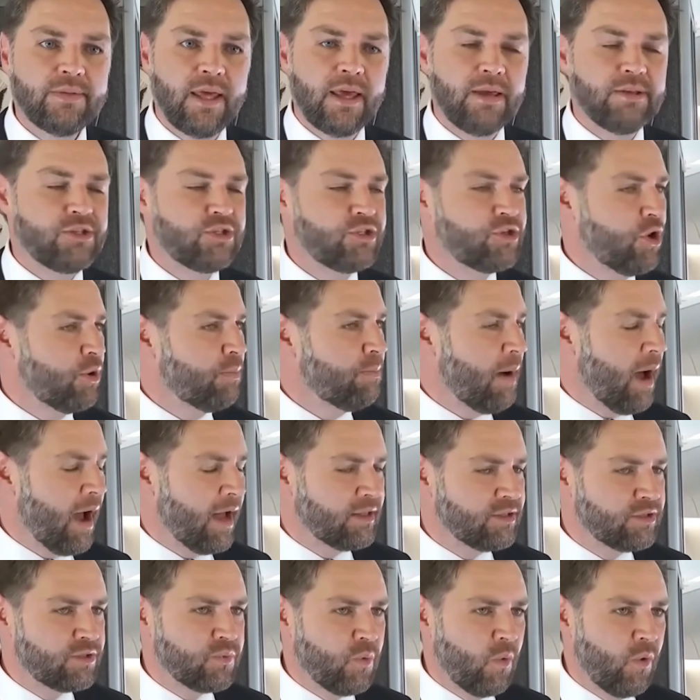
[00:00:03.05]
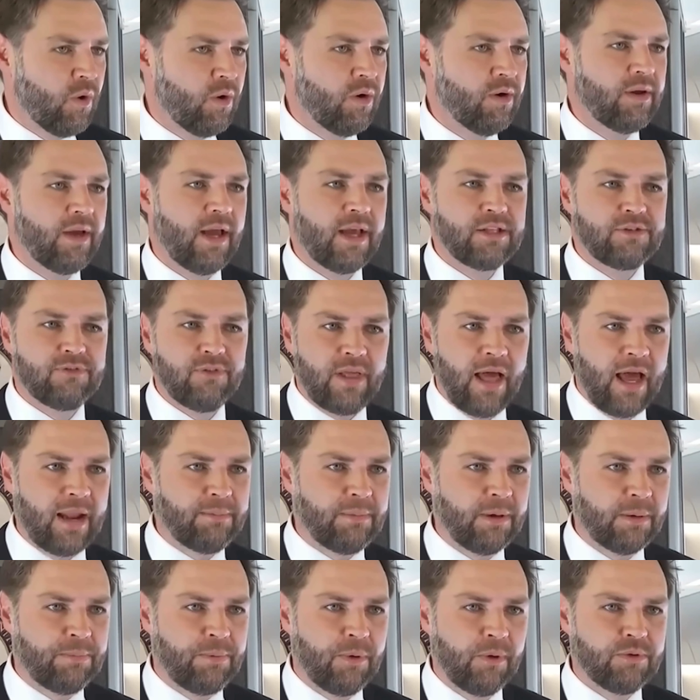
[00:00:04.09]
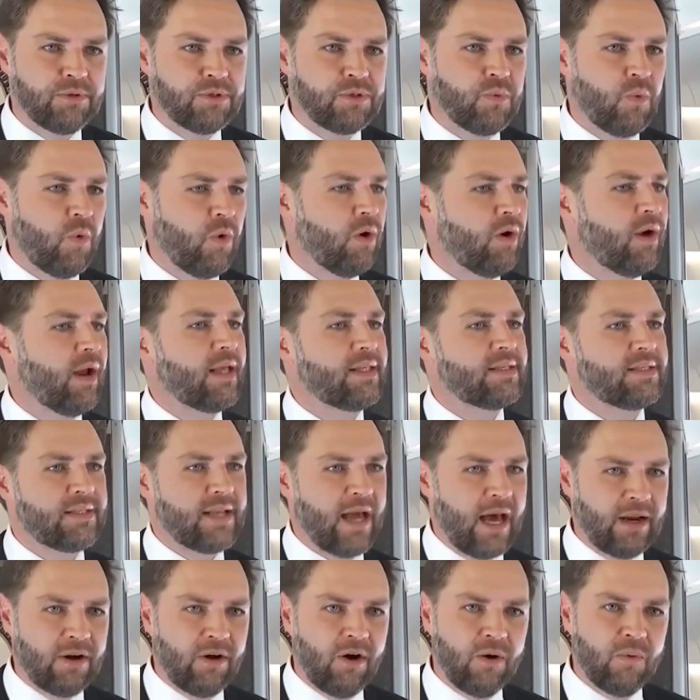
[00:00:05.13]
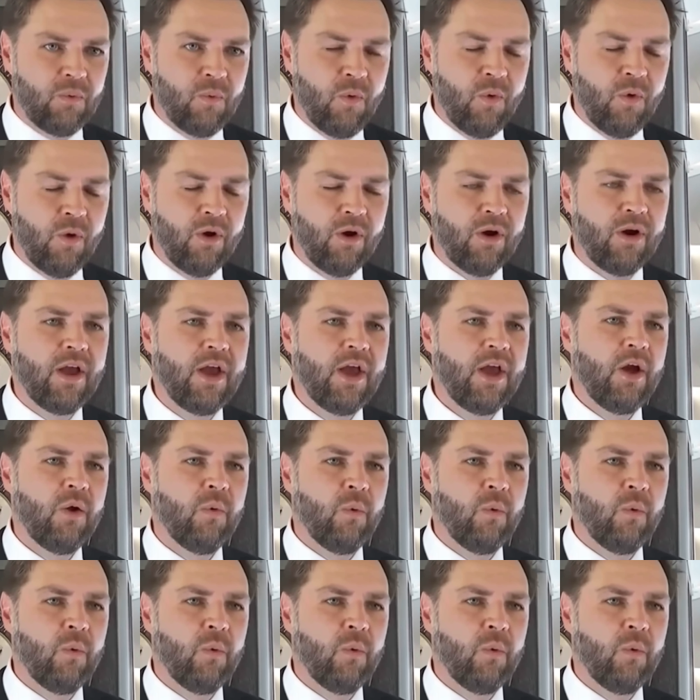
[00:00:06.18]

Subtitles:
It's Joe Biden's war. It's Vladimir Putin's war. It's not our war.